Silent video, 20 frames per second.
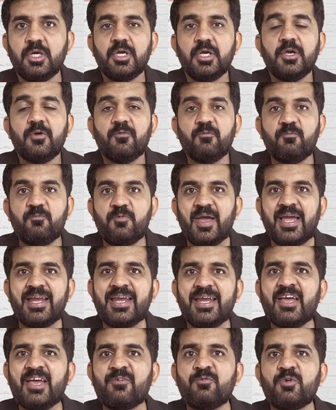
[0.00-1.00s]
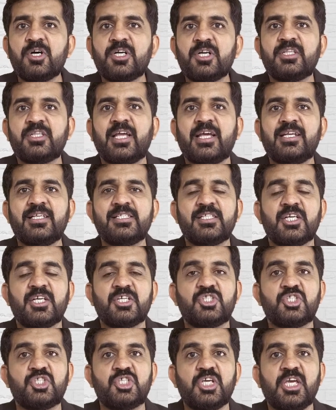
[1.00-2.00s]
Whenever there is
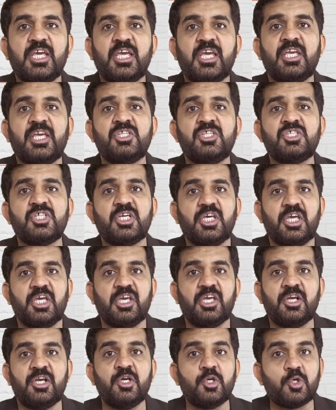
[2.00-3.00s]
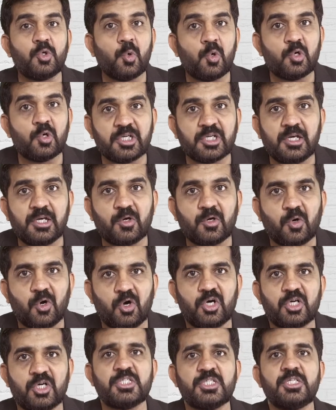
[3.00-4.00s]
a change in total
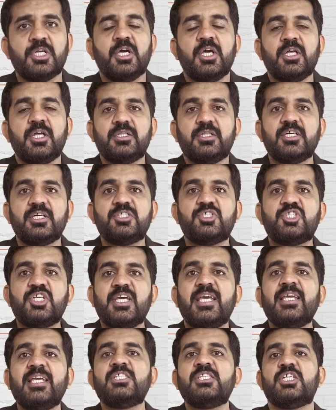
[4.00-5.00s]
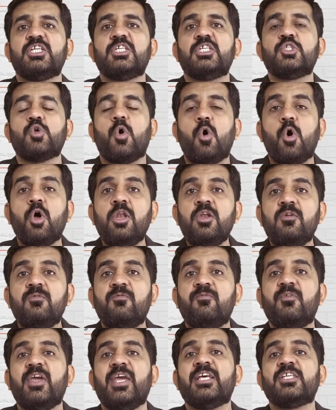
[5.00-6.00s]
cost, the change is
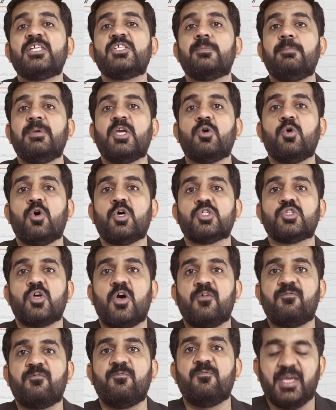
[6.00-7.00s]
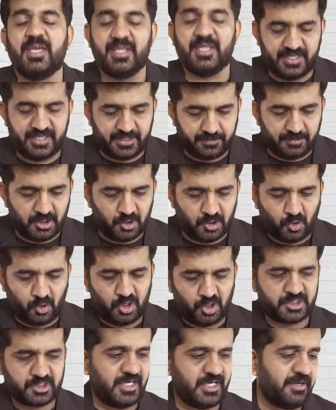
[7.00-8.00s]
always because of variable
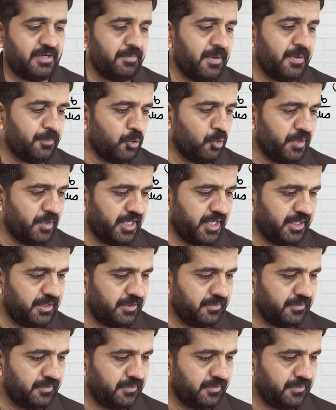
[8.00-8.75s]
cost. Let me prove it.